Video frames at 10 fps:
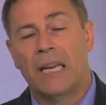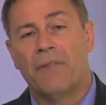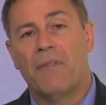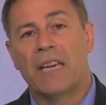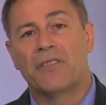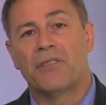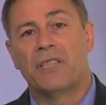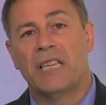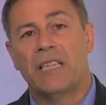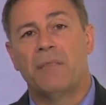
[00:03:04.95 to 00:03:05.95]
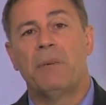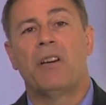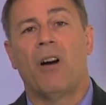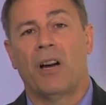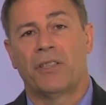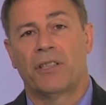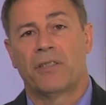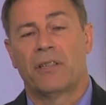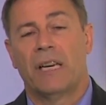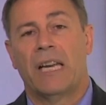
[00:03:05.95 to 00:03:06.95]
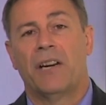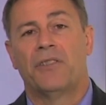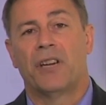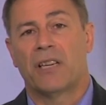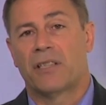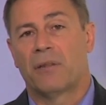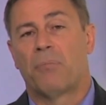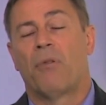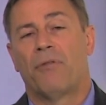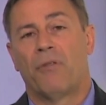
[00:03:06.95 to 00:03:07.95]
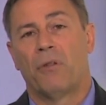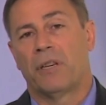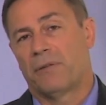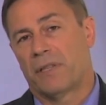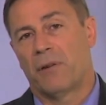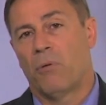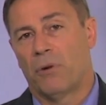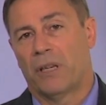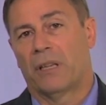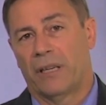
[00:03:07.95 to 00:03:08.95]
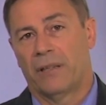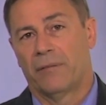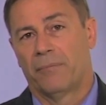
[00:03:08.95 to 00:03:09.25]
and investors need to be cautious and adjust their portfolios accordingly.